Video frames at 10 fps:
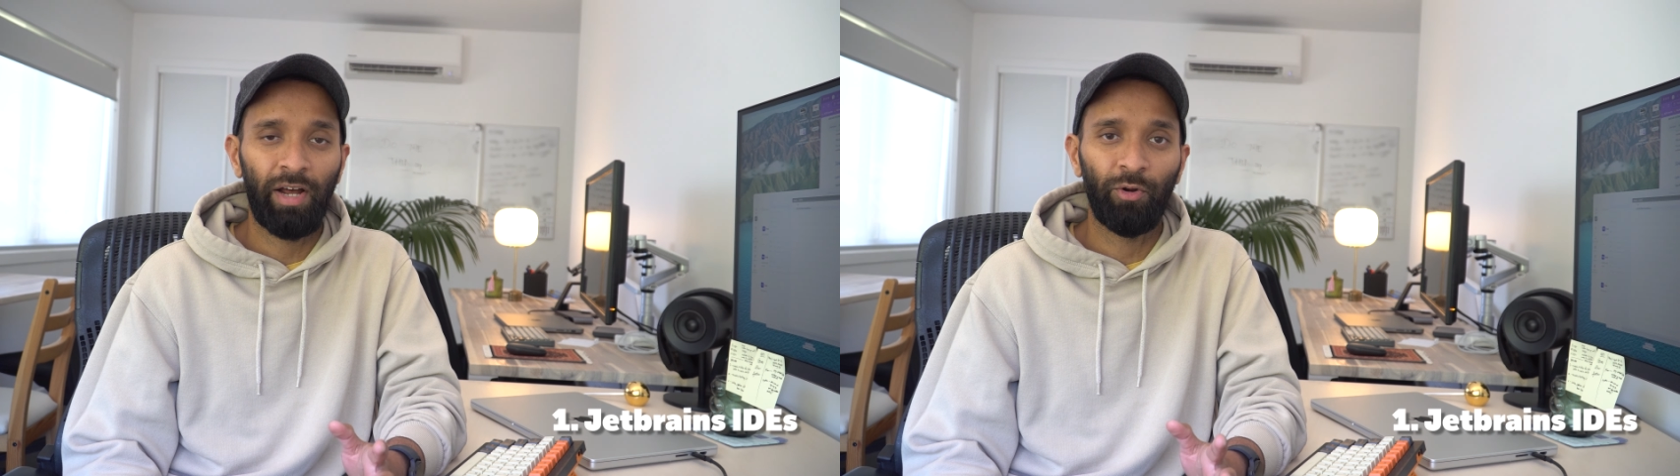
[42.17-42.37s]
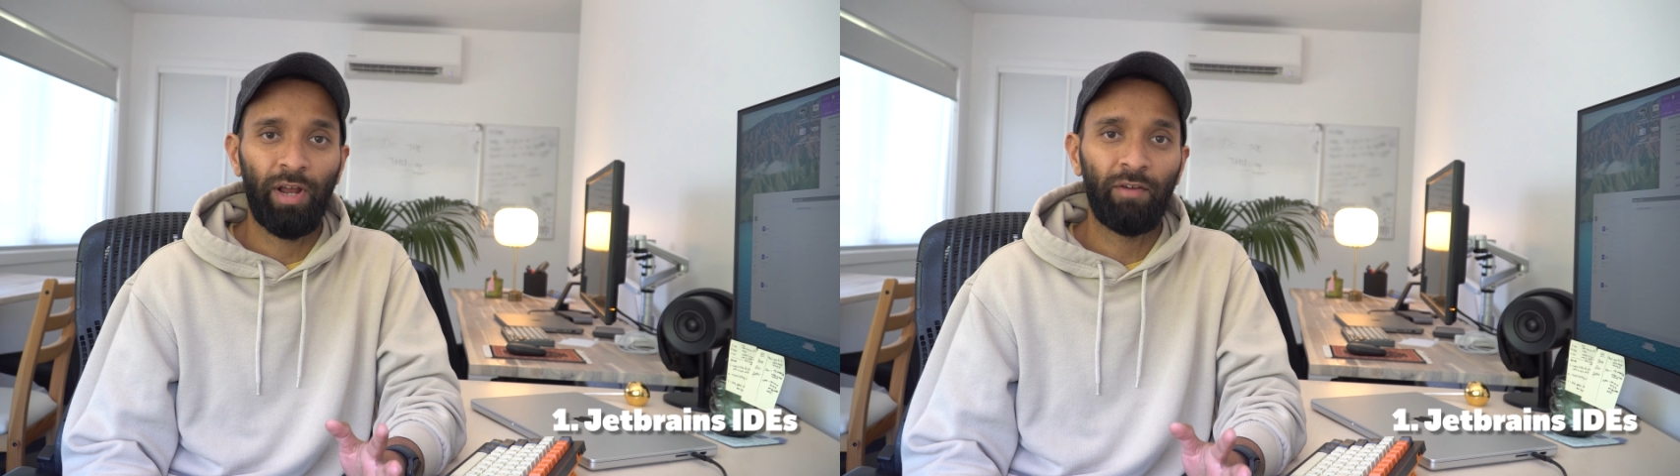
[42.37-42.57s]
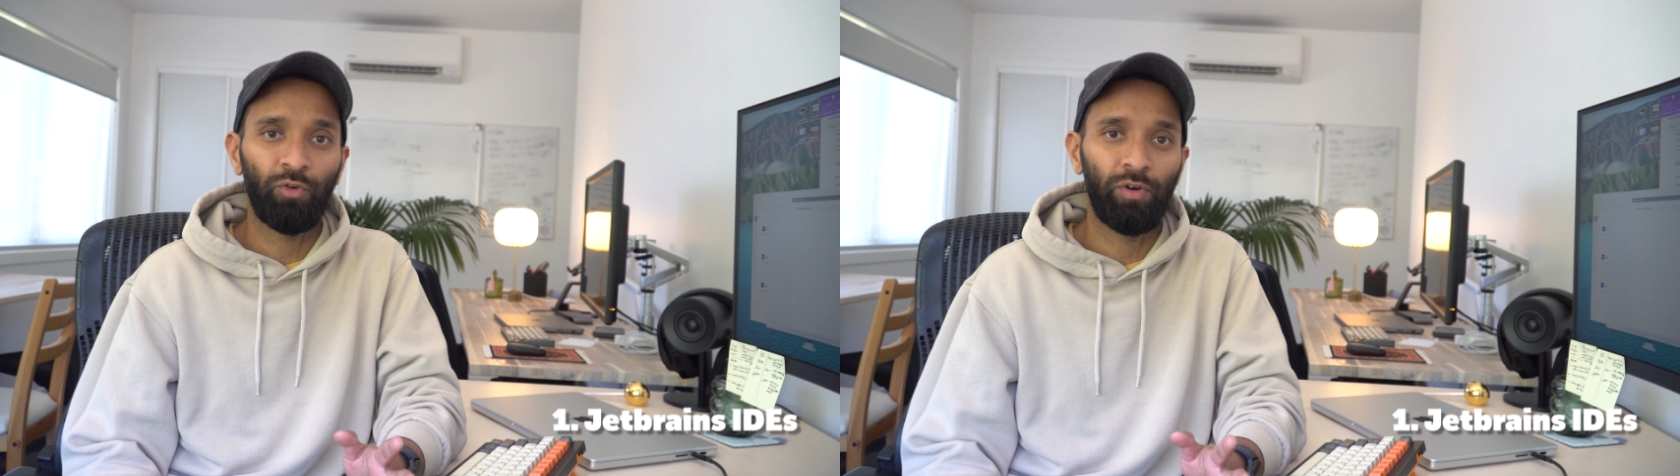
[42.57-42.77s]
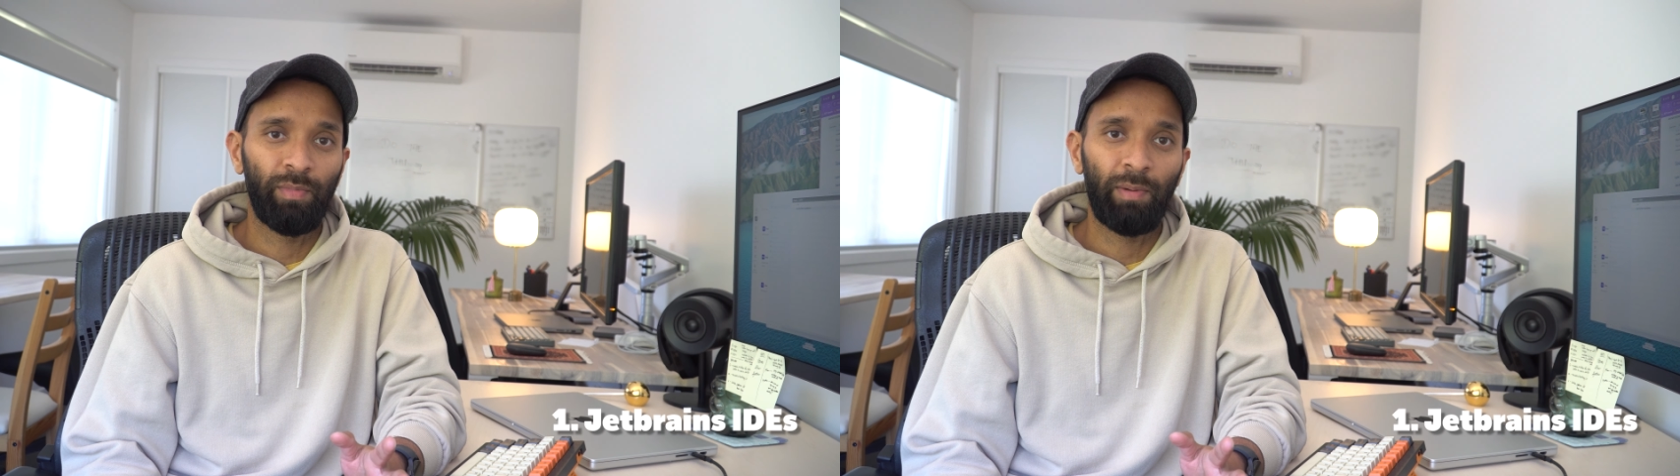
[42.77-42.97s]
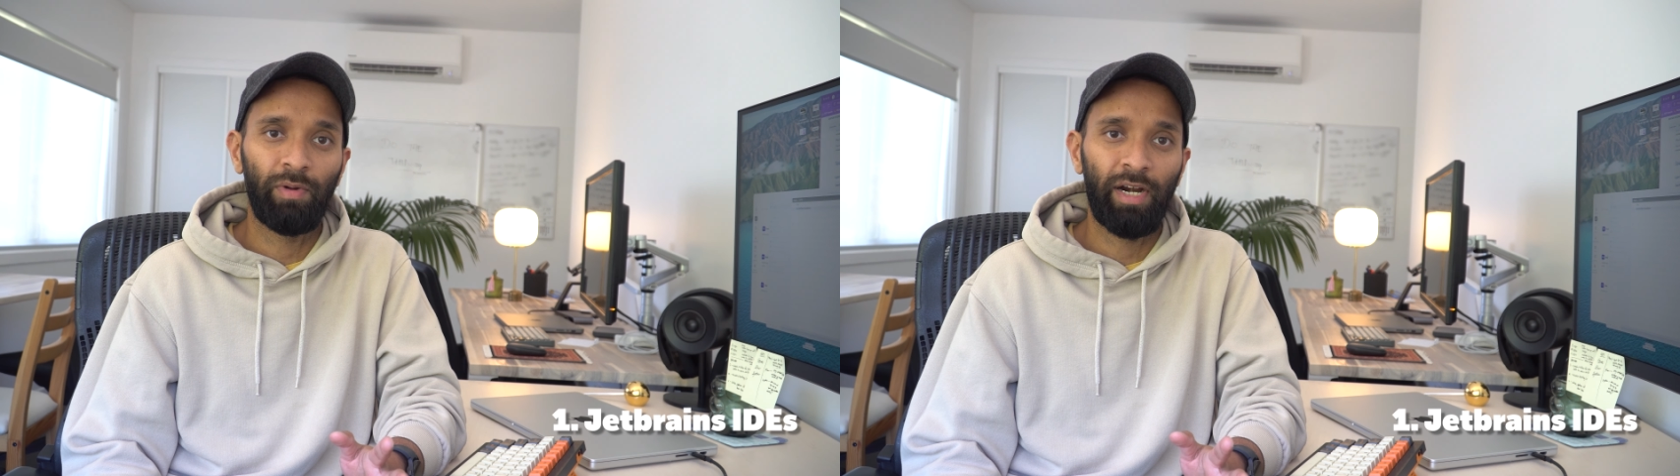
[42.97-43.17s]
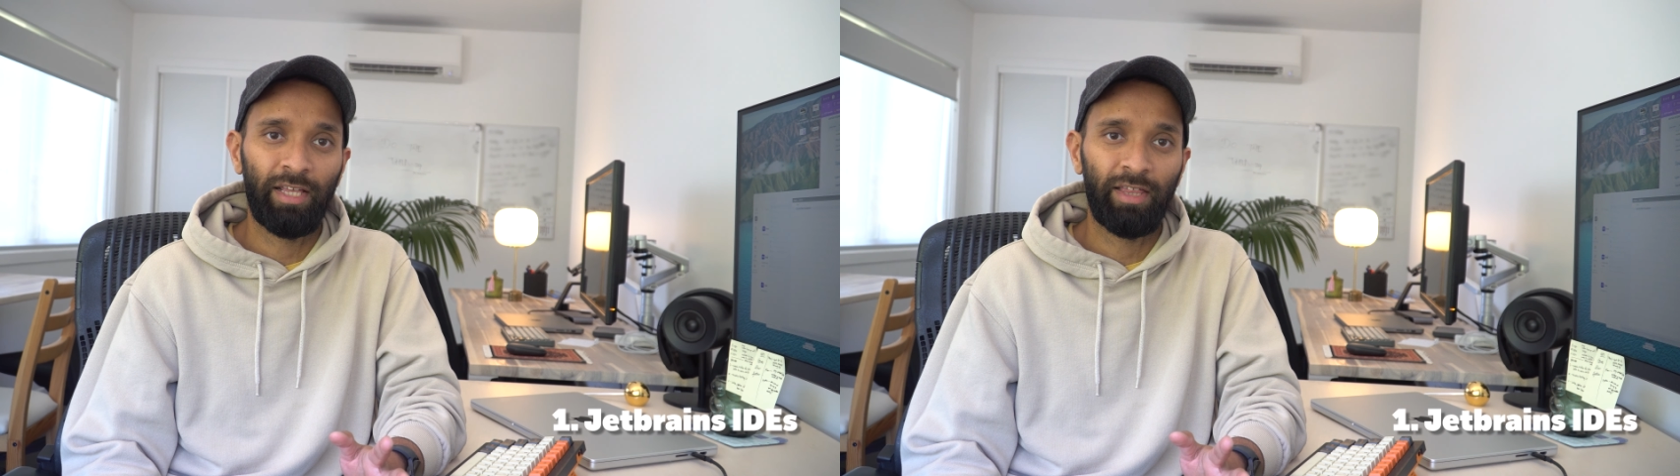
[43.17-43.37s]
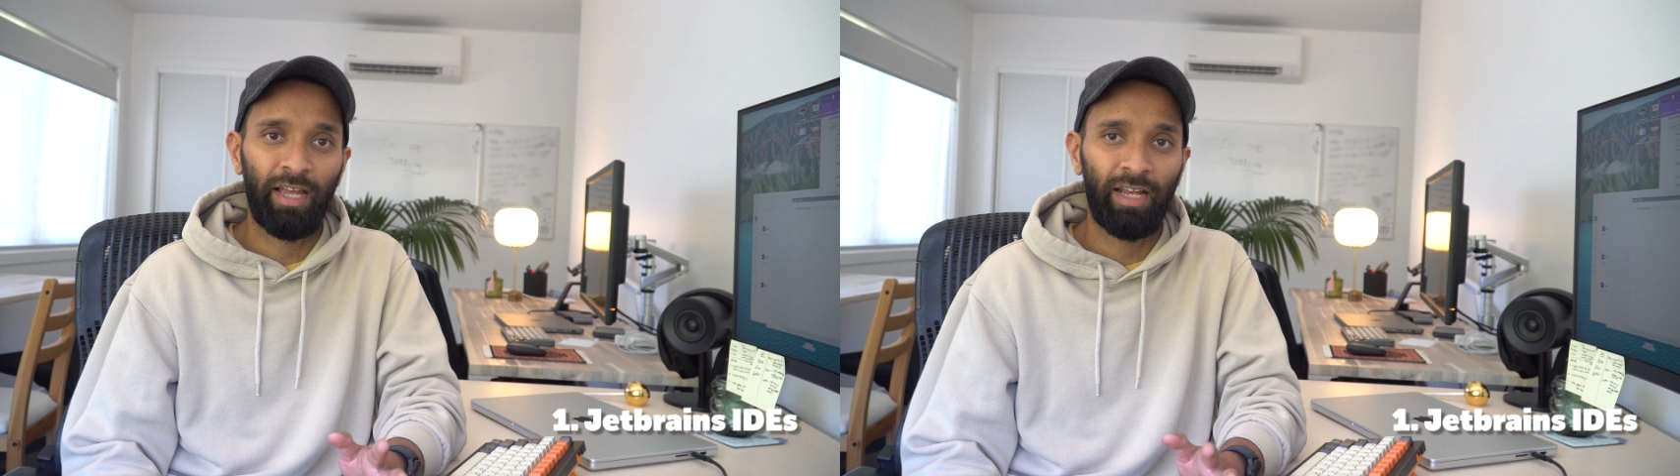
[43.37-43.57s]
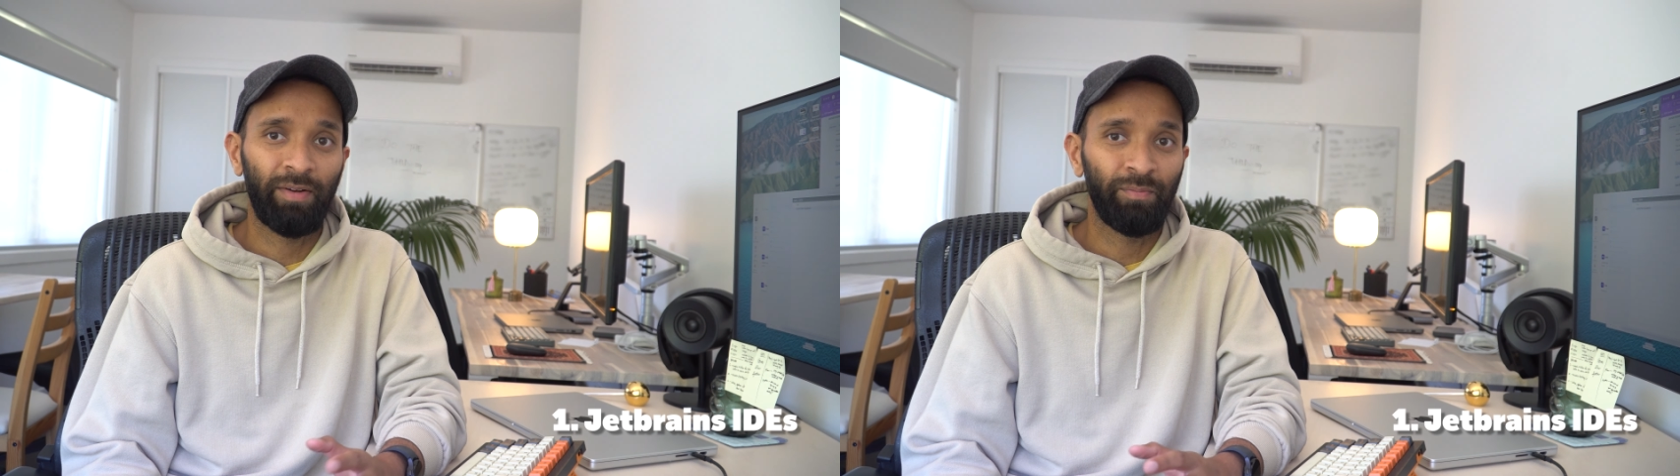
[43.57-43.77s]
I don't have to remember
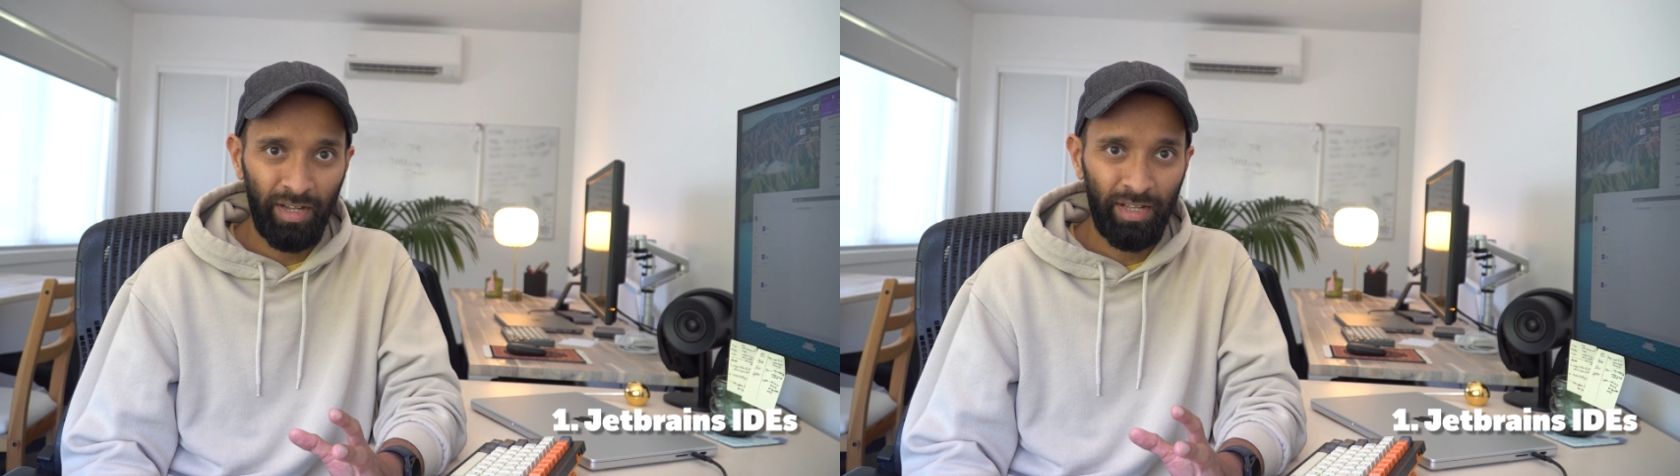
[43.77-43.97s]
anything.